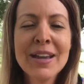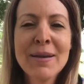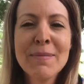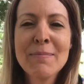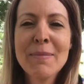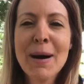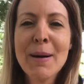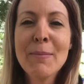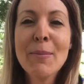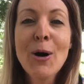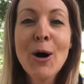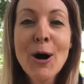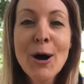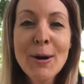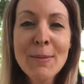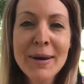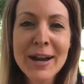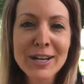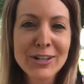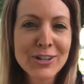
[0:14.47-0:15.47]
My
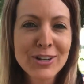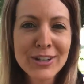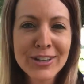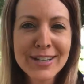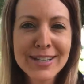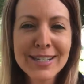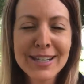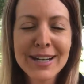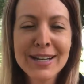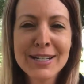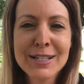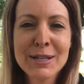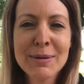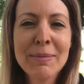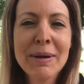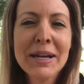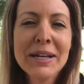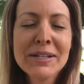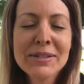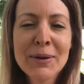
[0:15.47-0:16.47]
mom actually sent it to
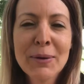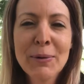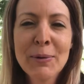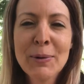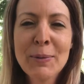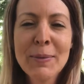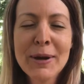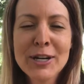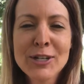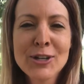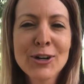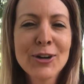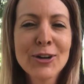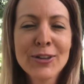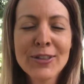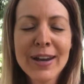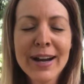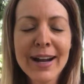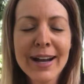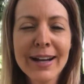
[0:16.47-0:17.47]
me, so I want to make
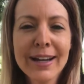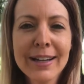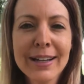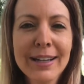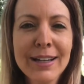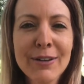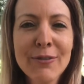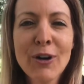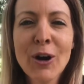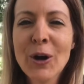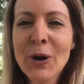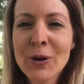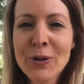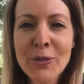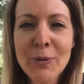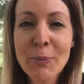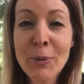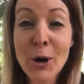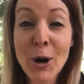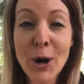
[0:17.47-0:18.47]
sure that I give her
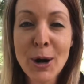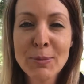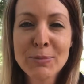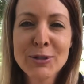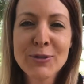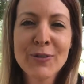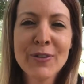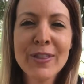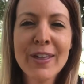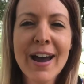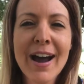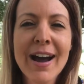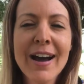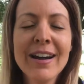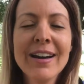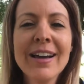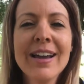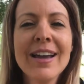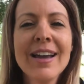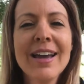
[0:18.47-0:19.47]
the props for
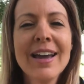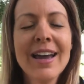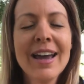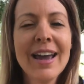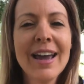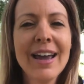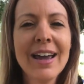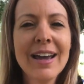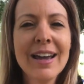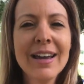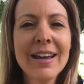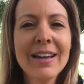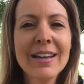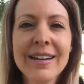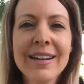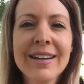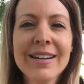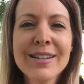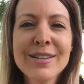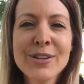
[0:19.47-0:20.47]
that. And
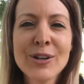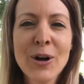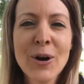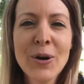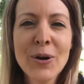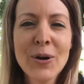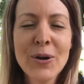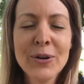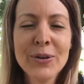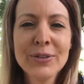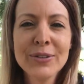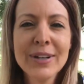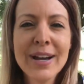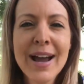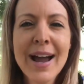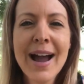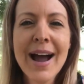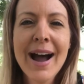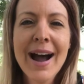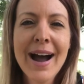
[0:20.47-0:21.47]
it is called
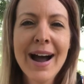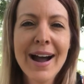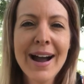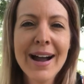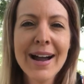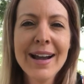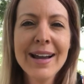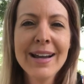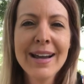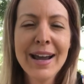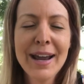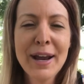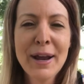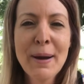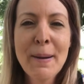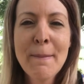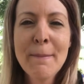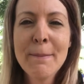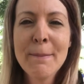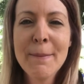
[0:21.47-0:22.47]
I
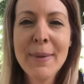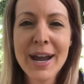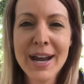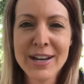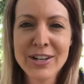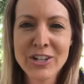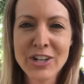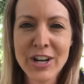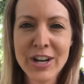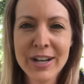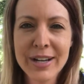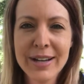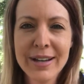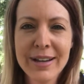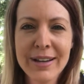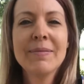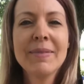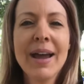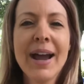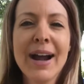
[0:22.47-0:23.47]
Am Magic,
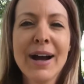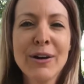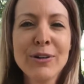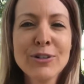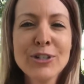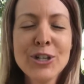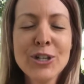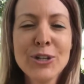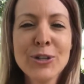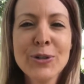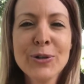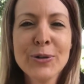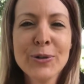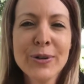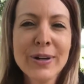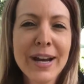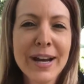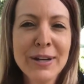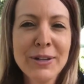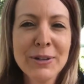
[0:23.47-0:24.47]
How to
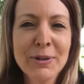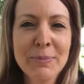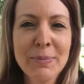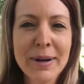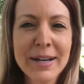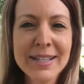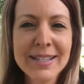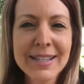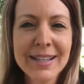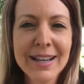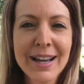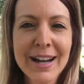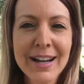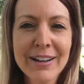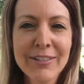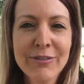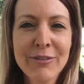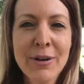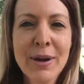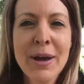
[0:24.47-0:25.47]
Create Your Best
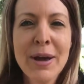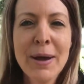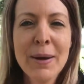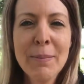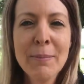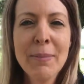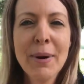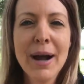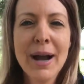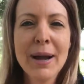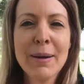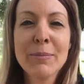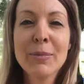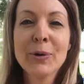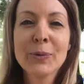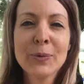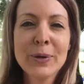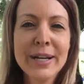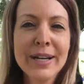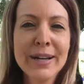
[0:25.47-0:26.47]
Life by
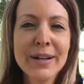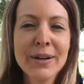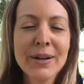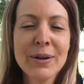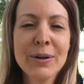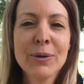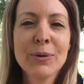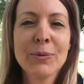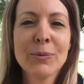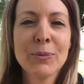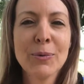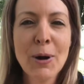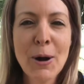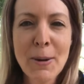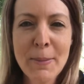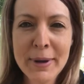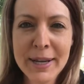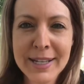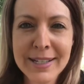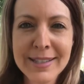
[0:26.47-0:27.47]
Maria
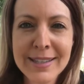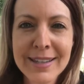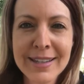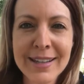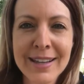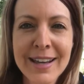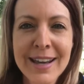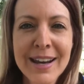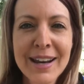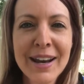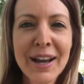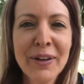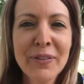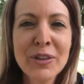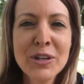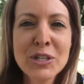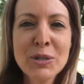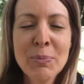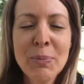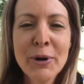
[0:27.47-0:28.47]
Robbins. Now,
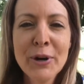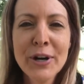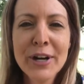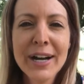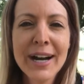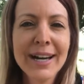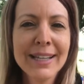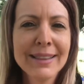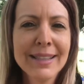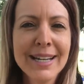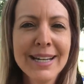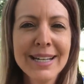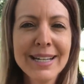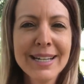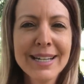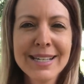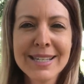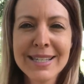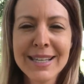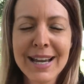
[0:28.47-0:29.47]
this book, I
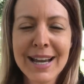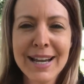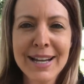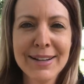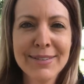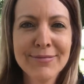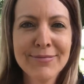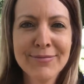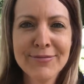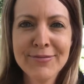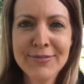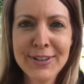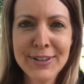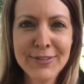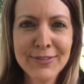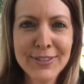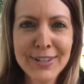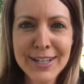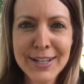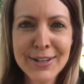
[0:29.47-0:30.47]
think, is like
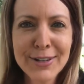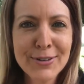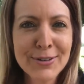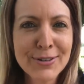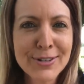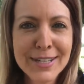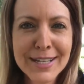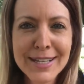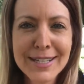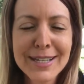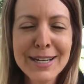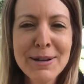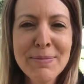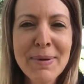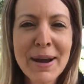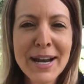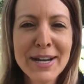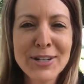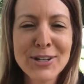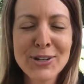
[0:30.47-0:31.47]
50 or 60
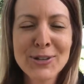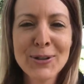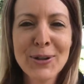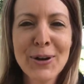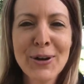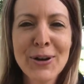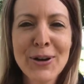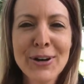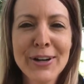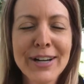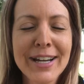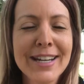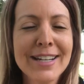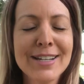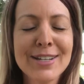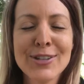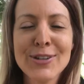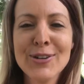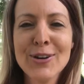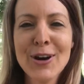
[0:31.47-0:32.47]
pages long. It
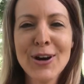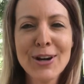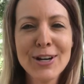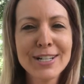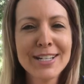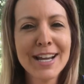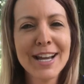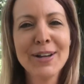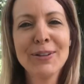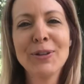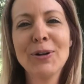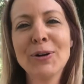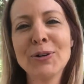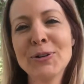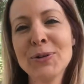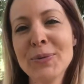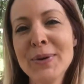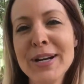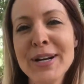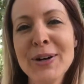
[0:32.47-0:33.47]
does not take long
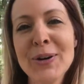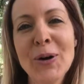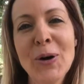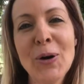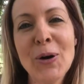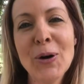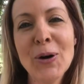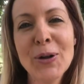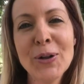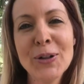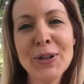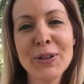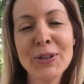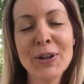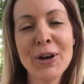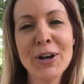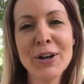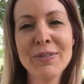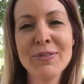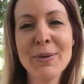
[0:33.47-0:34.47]
to read at all. A
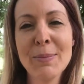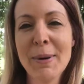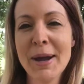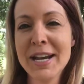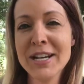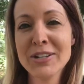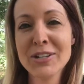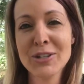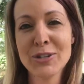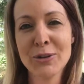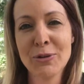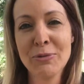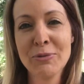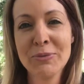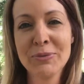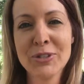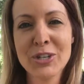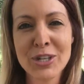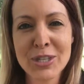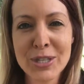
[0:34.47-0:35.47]
lot of the pages are
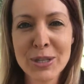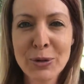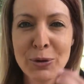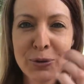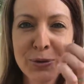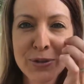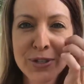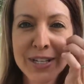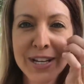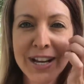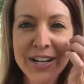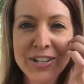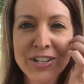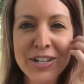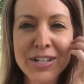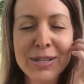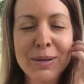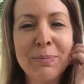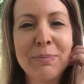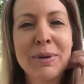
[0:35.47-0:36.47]
just little
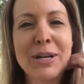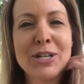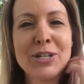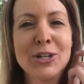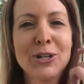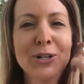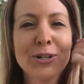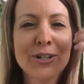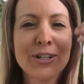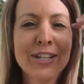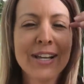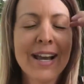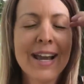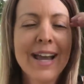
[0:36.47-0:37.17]
sketches and pictures.